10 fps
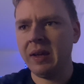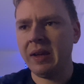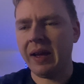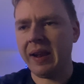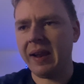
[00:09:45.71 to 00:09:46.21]

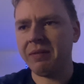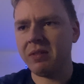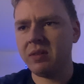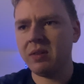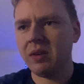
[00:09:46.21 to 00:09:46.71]

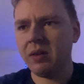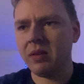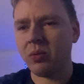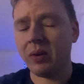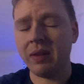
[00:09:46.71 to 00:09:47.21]

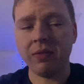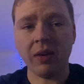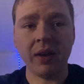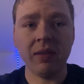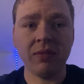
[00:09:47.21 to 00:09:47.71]

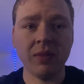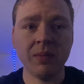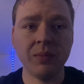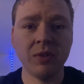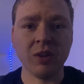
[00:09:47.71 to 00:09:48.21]
11:25,
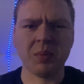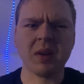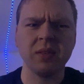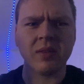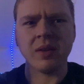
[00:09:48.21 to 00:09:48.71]
just
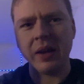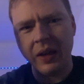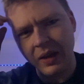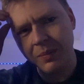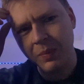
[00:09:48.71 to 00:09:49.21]
because
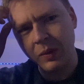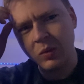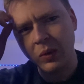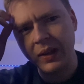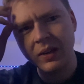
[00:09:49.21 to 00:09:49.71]

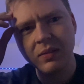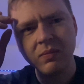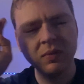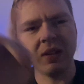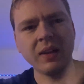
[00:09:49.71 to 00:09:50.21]
between
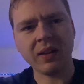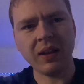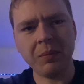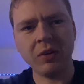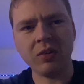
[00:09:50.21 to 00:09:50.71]
the
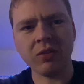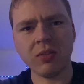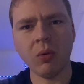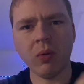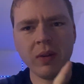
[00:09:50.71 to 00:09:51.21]
clip you just
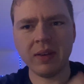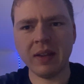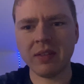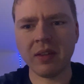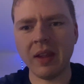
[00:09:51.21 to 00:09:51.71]
saw and
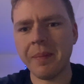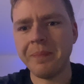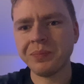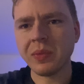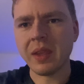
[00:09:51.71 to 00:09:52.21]
this clip,
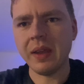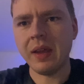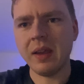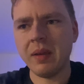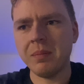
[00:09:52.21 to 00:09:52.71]

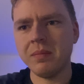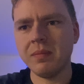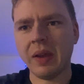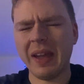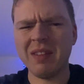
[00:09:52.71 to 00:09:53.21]
I
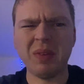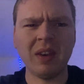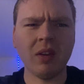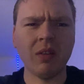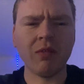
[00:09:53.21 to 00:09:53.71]
have been
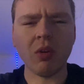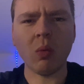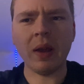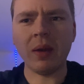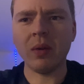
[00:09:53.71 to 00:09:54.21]
at home for a
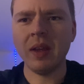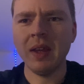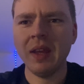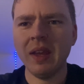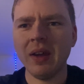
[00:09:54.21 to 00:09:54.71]
while.
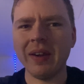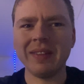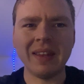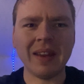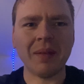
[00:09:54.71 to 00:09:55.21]
I
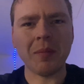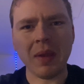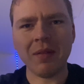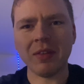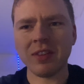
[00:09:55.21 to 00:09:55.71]
did have a
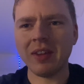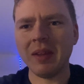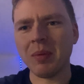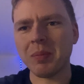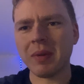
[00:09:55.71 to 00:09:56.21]
bit of a
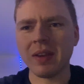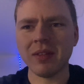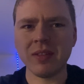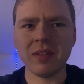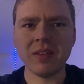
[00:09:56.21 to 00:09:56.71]
sleep
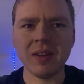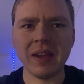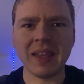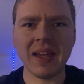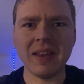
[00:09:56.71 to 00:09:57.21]
because,
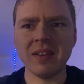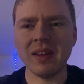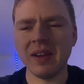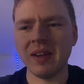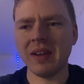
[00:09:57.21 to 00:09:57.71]
again,
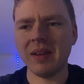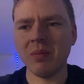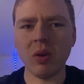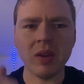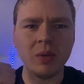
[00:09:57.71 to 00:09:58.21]

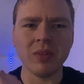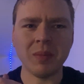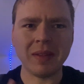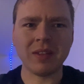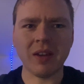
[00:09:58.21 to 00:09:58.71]
one, I was a
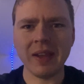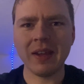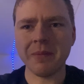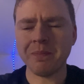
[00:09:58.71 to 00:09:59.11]
bit tired,